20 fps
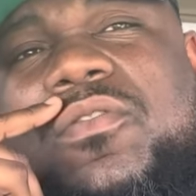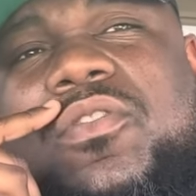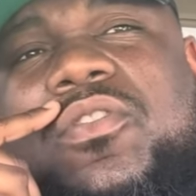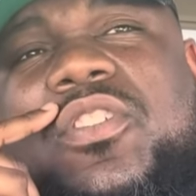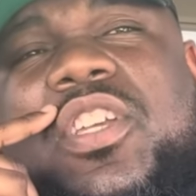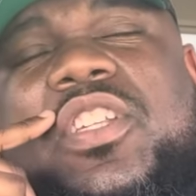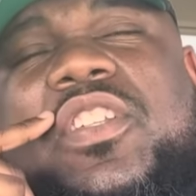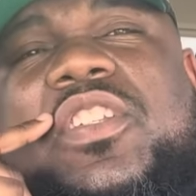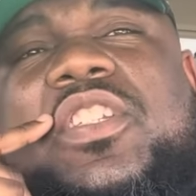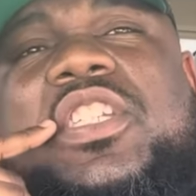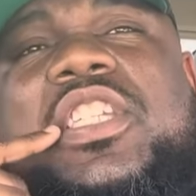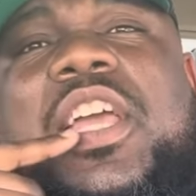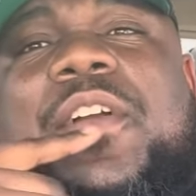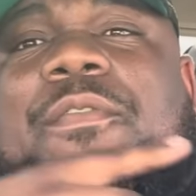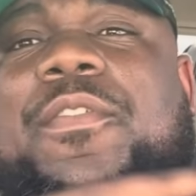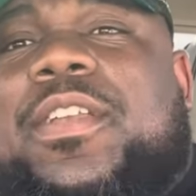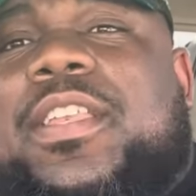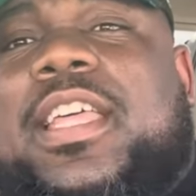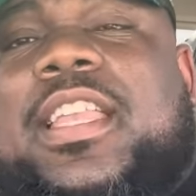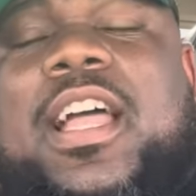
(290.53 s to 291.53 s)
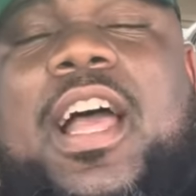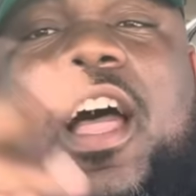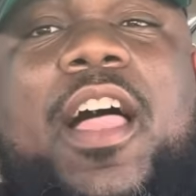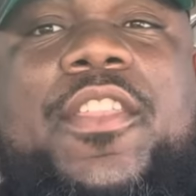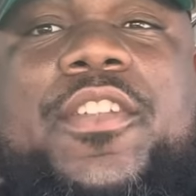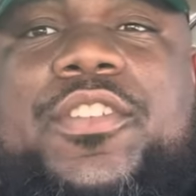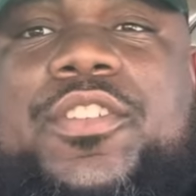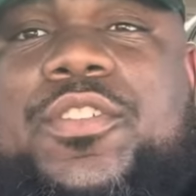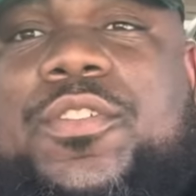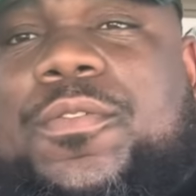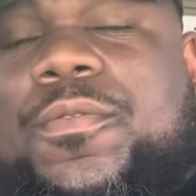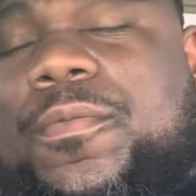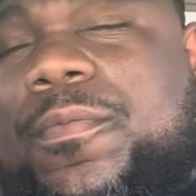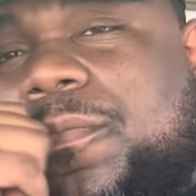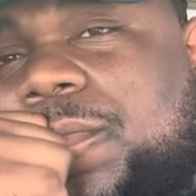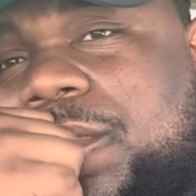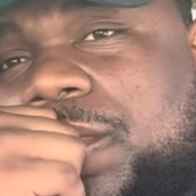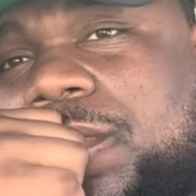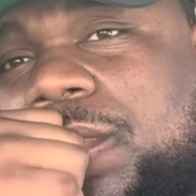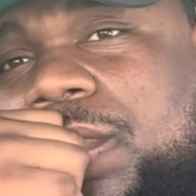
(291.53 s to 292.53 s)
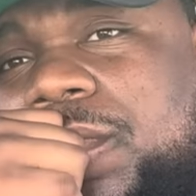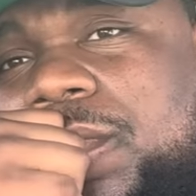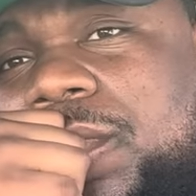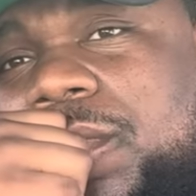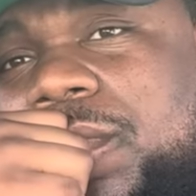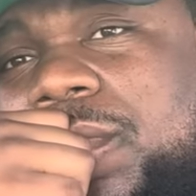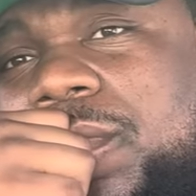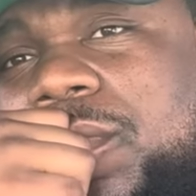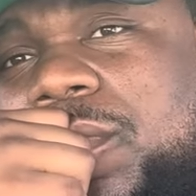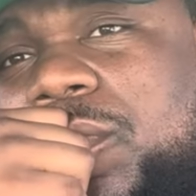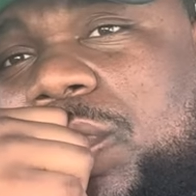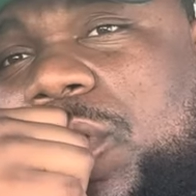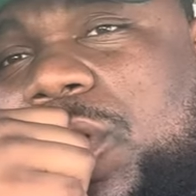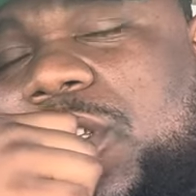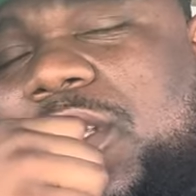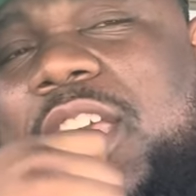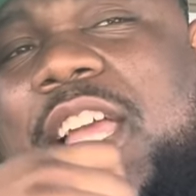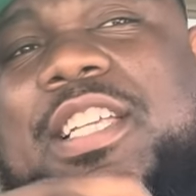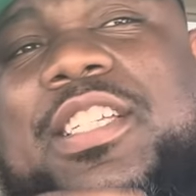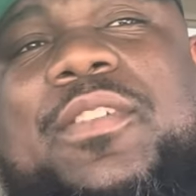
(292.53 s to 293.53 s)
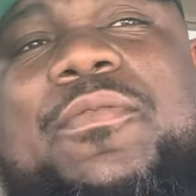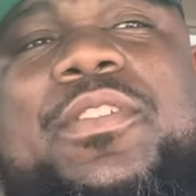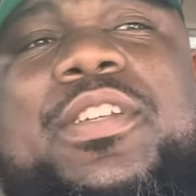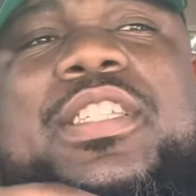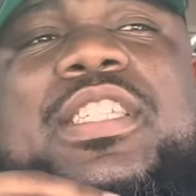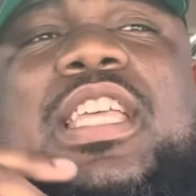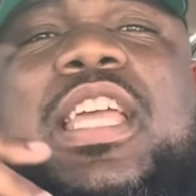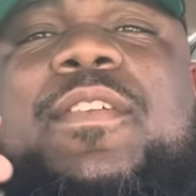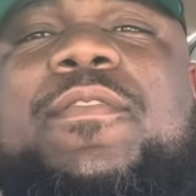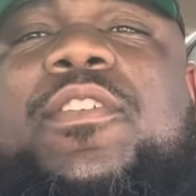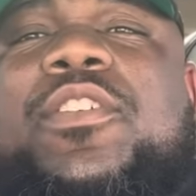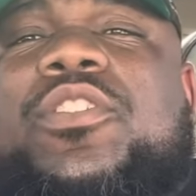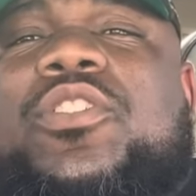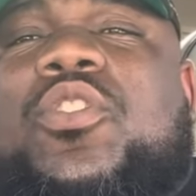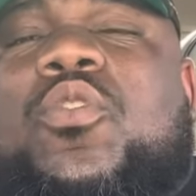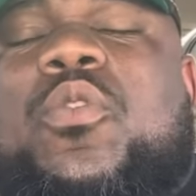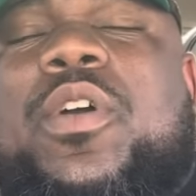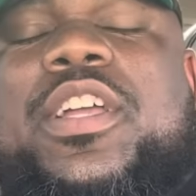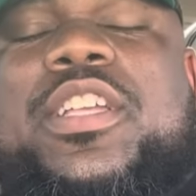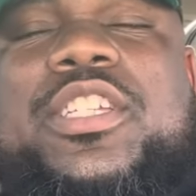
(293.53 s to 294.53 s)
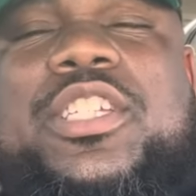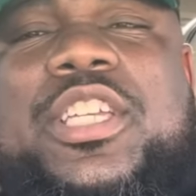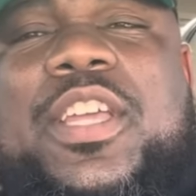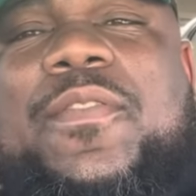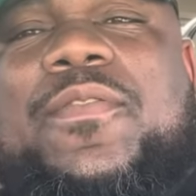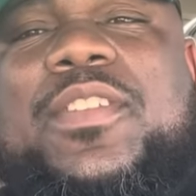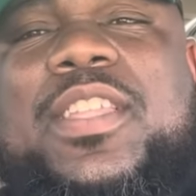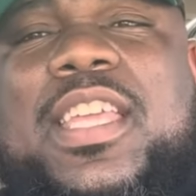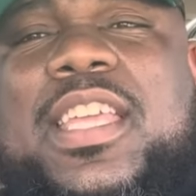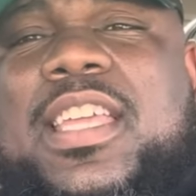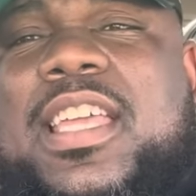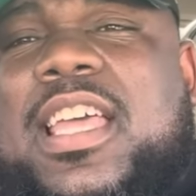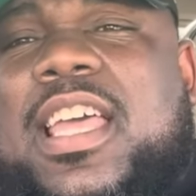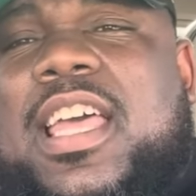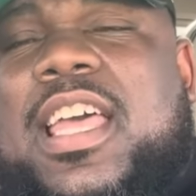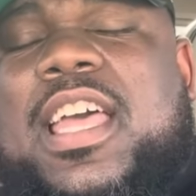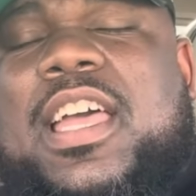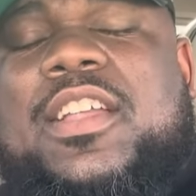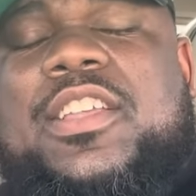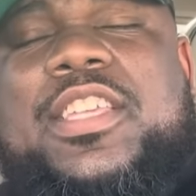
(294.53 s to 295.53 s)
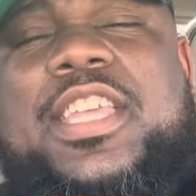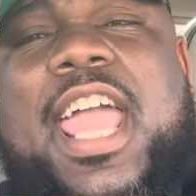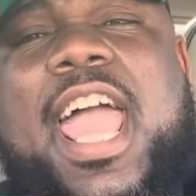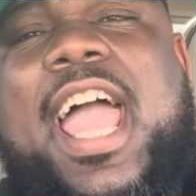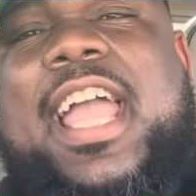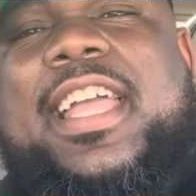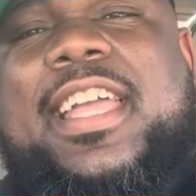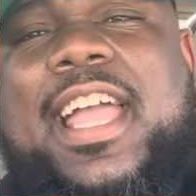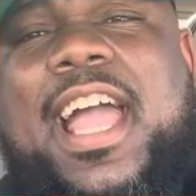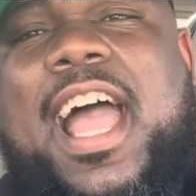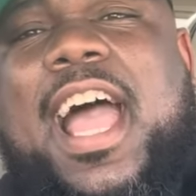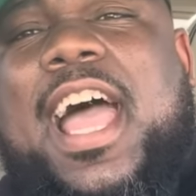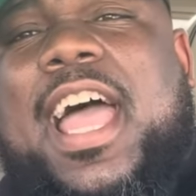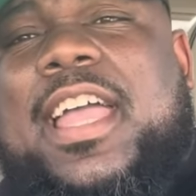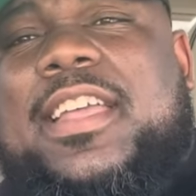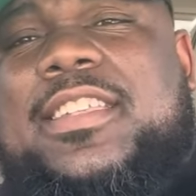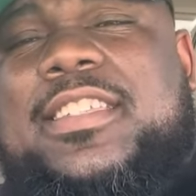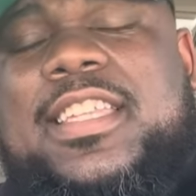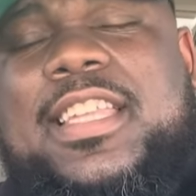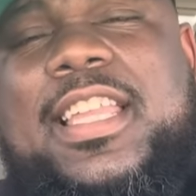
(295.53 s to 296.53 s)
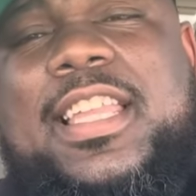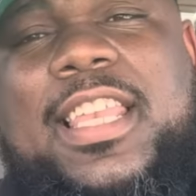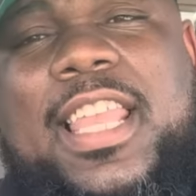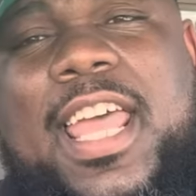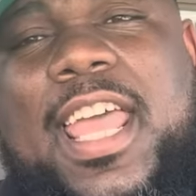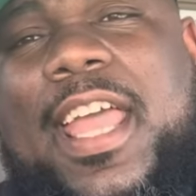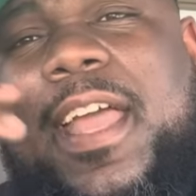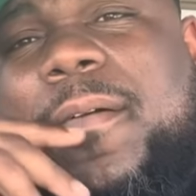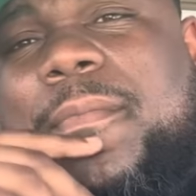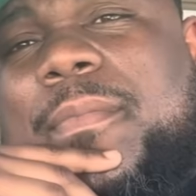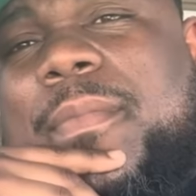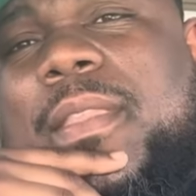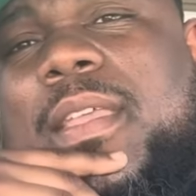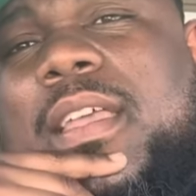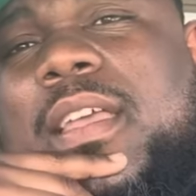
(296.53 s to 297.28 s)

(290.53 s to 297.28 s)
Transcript: just different than the other two. Possession receivers, quick shifty, yak guy, CeeDee Lamb.